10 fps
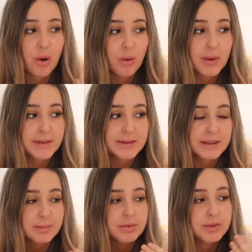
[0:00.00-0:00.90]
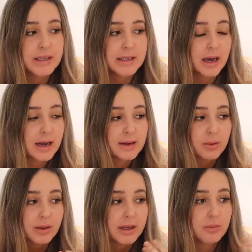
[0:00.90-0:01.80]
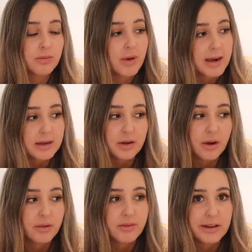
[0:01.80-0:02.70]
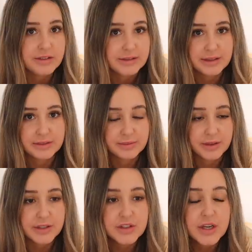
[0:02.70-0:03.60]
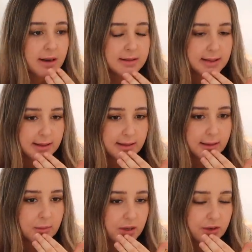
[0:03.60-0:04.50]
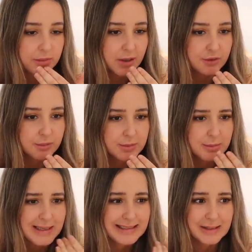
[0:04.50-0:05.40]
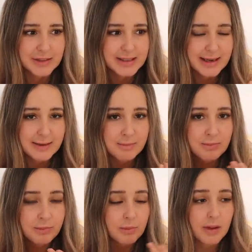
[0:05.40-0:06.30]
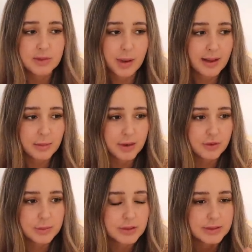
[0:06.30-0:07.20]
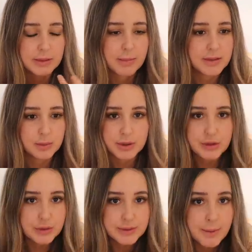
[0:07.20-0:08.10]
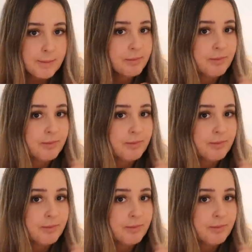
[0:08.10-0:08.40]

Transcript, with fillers: always like pre-cut or like ready to go veggies in the fridge. Like I said, I think I'm gonna use mushrooms in my dinner tonight. That's why I had the mushrooms. I was like, might as well use